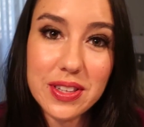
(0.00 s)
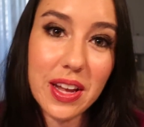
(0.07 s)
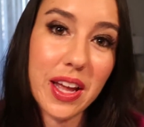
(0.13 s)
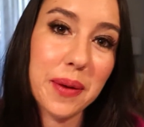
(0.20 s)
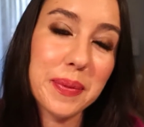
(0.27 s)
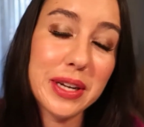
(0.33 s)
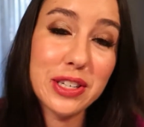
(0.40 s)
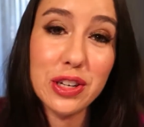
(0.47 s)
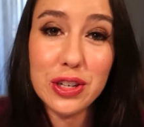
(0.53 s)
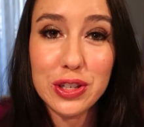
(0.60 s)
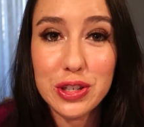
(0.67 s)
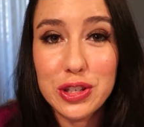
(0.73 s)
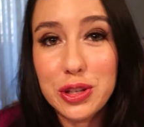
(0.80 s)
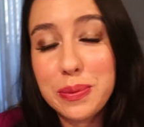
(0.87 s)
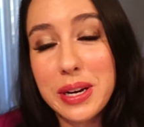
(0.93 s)
Like, am I
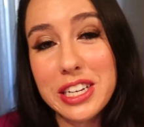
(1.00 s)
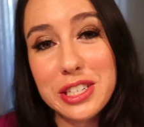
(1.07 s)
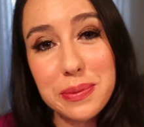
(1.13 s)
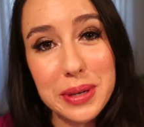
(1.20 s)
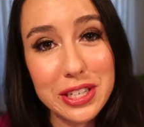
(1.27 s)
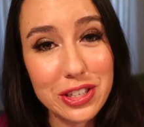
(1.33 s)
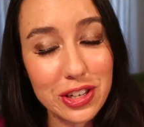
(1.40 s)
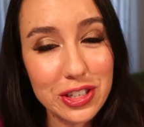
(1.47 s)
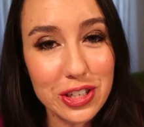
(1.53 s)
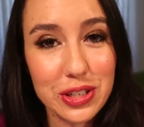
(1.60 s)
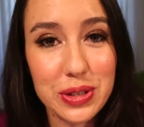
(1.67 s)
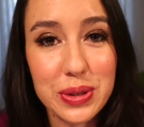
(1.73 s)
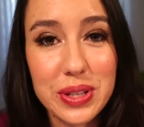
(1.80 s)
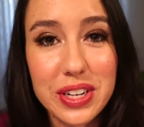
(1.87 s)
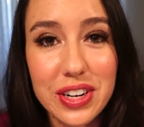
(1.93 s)
charging too much? Am I charging
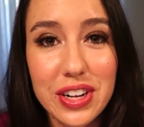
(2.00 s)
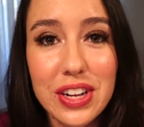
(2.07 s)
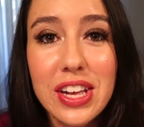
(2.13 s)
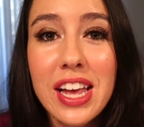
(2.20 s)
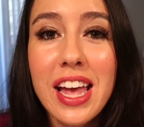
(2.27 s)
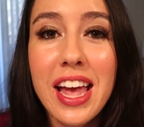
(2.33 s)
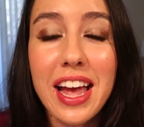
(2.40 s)
too little?